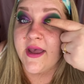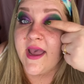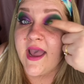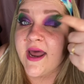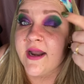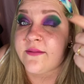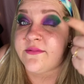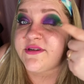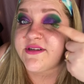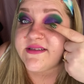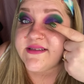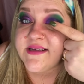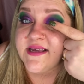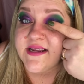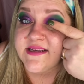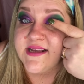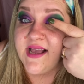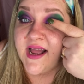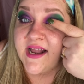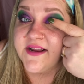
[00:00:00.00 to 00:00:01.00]
And I'm just going
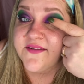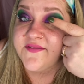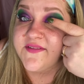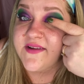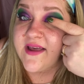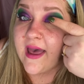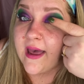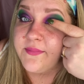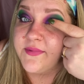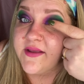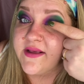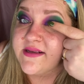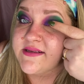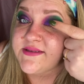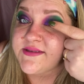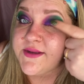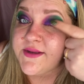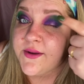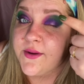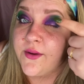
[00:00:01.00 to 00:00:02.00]
to kind of tap
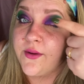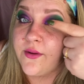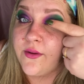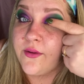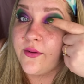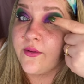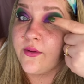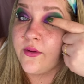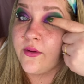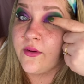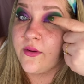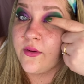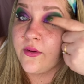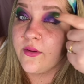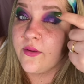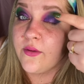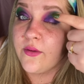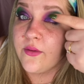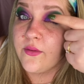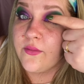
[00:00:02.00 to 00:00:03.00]
this
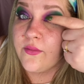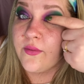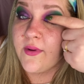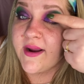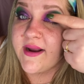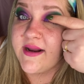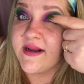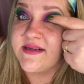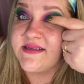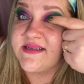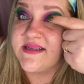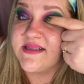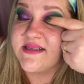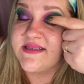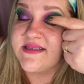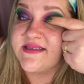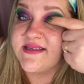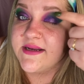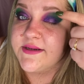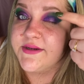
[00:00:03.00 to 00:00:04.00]
right into the
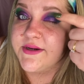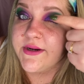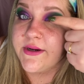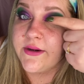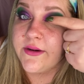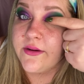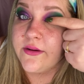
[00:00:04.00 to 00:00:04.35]
center